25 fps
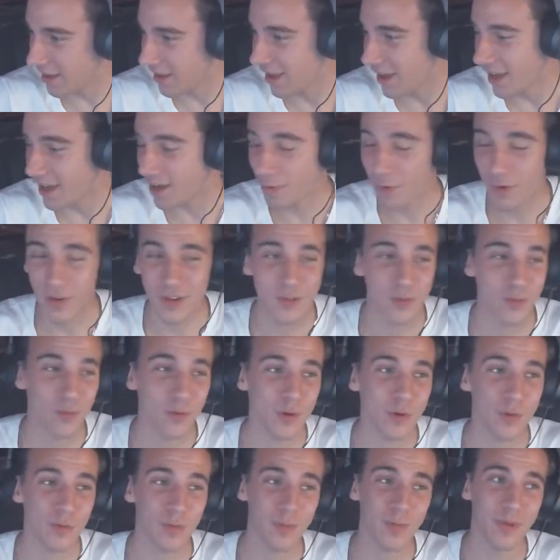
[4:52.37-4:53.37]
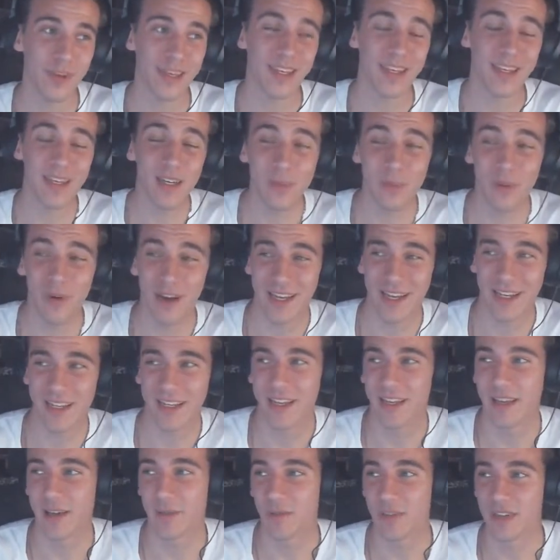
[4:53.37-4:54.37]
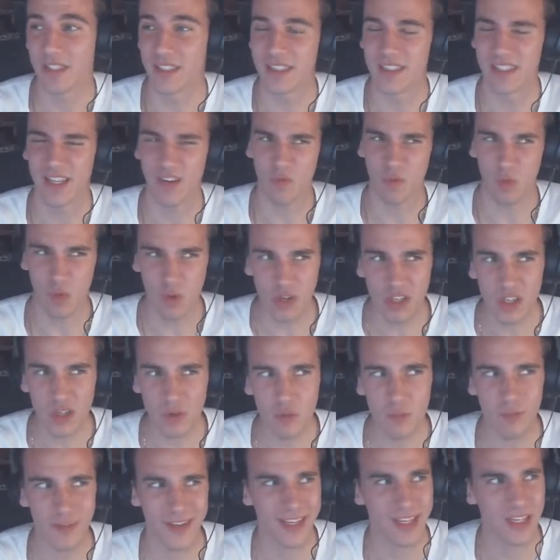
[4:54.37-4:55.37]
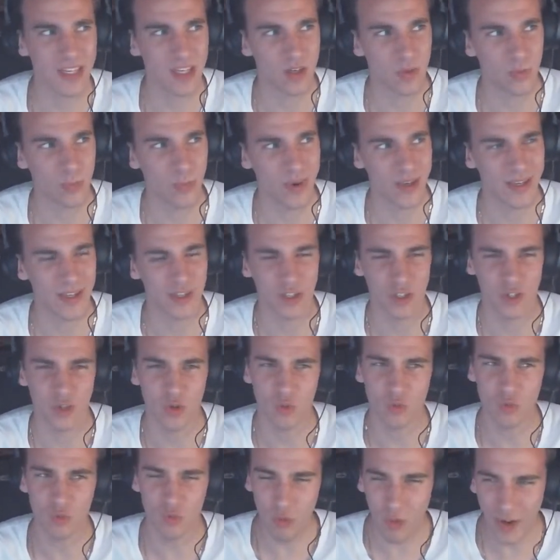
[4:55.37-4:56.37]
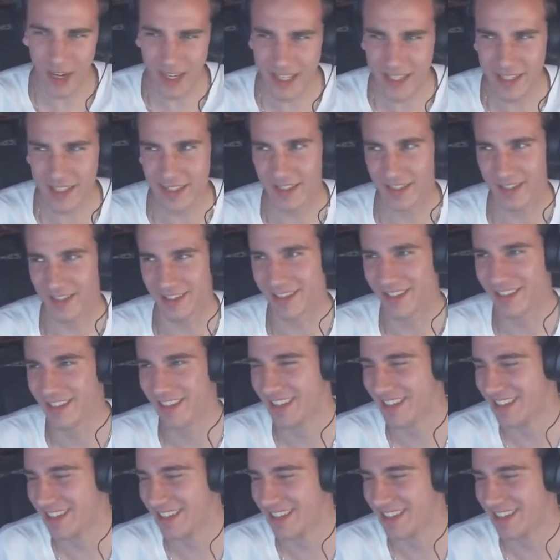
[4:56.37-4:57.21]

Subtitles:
I want it to work with my Gigabyte, but it's not working with my Gigabyte, and I don't like it.